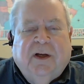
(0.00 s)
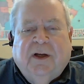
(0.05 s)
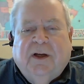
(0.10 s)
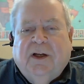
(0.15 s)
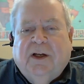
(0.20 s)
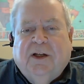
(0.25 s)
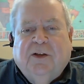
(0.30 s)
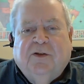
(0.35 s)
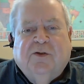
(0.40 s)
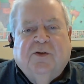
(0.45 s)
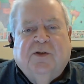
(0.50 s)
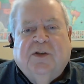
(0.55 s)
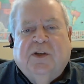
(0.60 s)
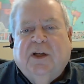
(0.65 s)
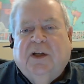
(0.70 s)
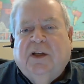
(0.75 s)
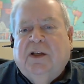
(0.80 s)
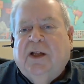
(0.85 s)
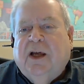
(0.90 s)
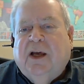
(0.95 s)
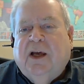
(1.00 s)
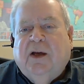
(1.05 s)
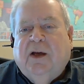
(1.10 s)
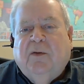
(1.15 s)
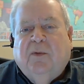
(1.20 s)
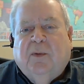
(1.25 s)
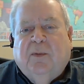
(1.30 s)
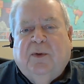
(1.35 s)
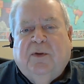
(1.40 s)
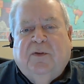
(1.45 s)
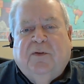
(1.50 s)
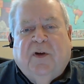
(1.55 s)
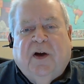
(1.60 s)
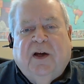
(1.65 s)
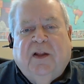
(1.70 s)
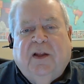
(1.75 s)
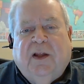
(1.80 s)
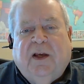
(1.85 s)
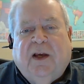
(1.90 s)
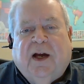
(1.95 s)
interesting day when we
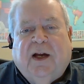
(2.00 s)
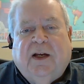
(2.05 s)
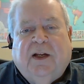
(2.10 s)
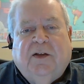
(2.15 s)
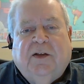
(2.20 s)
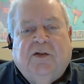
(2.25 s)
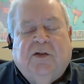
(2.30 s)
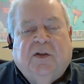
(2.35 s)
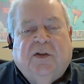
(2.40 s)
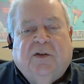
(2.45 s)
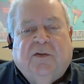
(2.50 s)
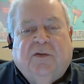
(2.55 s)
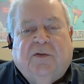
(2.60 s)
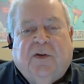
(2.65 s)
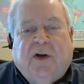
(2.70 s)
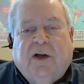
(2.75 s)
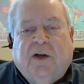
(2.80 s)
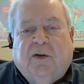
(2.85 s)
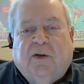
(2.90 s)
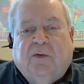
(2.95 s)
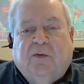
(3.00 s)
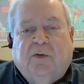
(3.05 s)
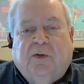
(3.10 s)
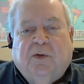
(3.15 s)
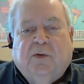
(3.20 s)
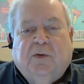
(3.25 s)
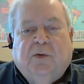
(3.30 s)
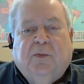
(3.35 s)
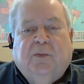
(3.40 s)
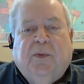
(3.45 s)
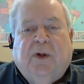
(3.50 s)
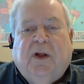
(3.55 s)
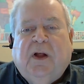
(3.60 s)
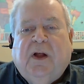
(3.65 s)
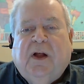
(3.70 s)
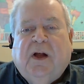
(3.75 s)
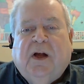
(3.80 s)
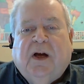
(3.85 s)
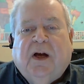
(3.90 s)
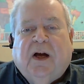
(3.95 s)
finally got into the final room.
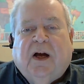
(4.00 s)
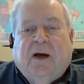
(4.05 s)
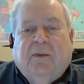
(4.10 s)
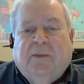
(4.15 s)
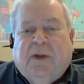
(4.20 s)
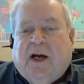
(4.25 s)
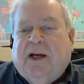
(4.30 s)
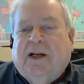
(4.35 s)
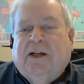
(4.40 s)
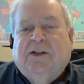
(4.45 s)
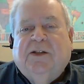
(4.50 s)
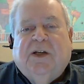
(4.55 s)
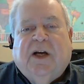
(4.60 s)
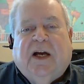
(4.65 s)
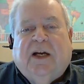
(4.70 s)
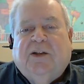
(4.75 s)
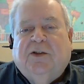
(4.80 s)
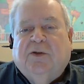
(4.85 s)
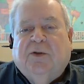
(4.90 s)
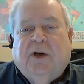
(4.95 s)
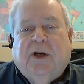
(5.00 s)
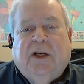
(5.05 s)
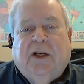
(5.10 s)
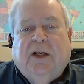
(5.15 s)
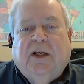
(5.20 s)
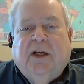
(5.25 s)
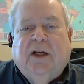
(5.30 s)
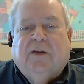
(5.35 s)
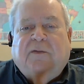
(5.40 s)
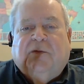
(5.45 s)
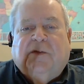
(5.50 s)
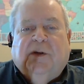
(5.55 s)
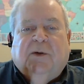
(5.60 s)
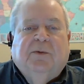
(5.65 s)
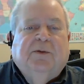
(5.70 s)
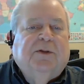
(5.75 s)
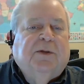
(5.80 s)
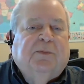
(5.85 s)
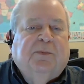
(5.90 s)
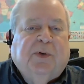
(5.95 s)
I'm not exaggerating. If there
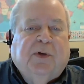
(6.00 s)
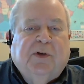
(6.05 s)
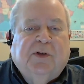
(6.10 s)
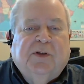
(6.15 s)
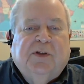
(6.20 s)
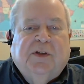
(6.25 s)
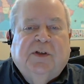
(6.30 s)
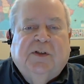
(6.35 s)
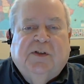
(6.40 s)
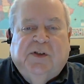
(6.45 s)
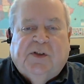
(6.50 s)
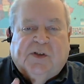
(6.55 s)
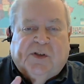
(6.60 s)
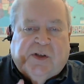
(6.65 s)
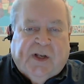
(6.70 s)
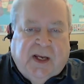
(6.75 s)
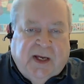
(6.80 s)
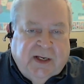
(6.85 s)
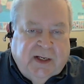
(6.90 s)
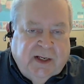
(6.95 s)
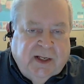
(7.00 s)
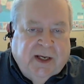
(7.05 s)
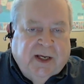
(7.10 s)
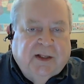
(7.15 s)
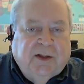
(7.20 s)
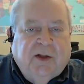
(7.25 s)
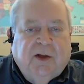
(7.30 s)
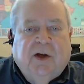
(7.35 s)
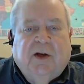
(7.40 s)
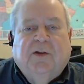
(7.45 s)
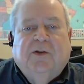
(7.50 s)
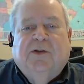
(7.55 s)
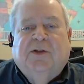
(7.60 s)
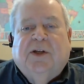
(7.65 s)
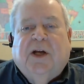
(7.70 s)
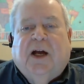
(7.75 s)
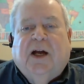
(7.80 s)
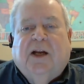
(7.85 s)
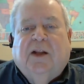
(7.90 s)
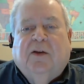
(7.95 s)
was a person standing at the other
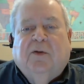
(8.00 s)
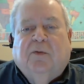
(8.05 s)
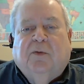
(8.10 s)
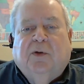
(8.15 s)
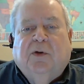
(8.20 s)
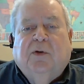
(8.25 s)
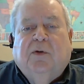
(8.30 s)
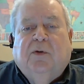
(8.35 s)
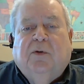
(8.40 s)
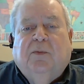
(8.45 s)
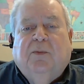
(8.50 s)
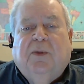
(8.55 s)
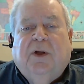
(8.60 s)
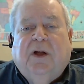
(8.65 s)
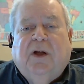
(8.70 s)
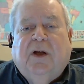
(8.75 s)
side of the room,